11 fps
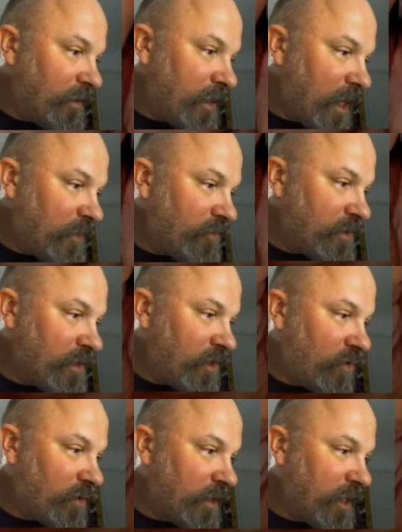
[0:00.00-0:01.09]
Entrance in
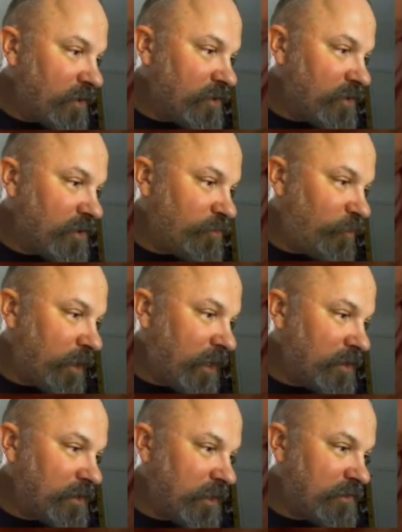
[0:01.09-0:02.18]
corner allows you to spread out
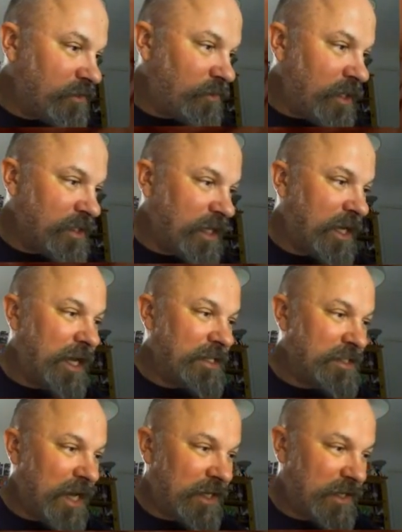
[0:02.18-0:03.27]
instead of squeezing it
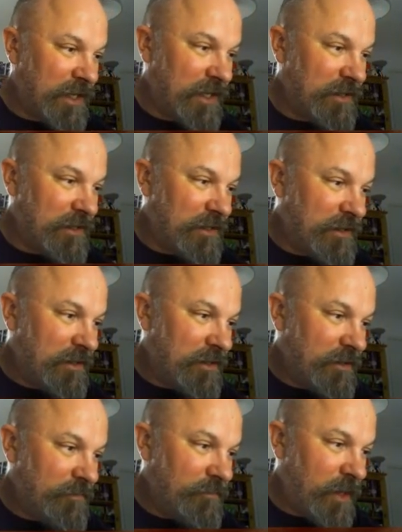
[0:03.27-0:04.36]
exactly.
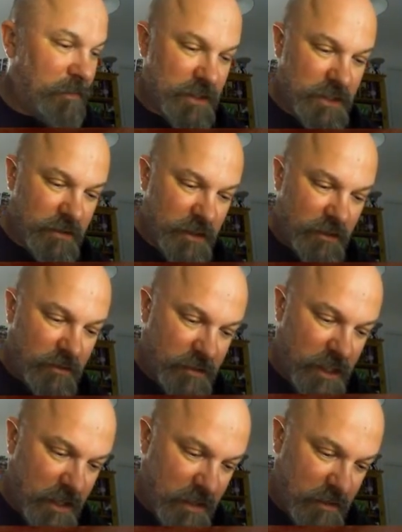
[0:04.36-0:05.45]
Beat me to it long,
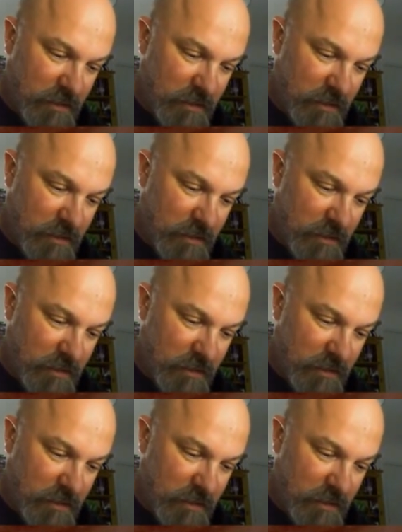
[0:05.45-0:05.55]
yeah.